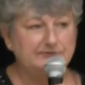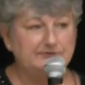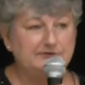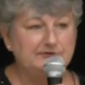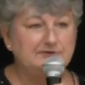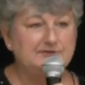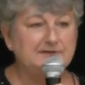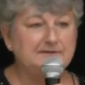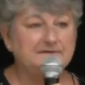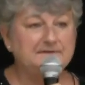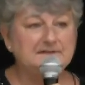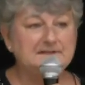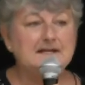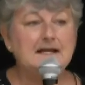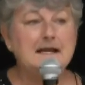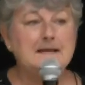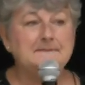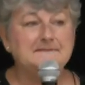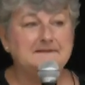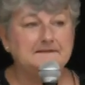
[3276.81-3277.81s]
2 different
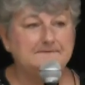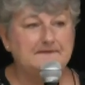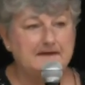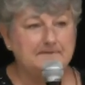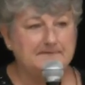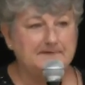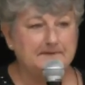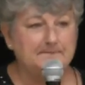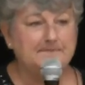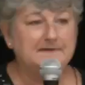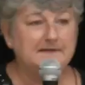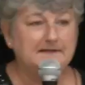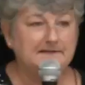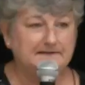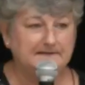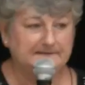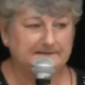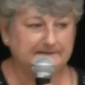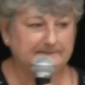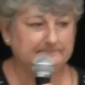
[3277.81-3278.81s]
types of
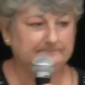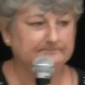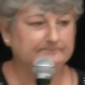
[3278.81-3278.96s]
EpiPens.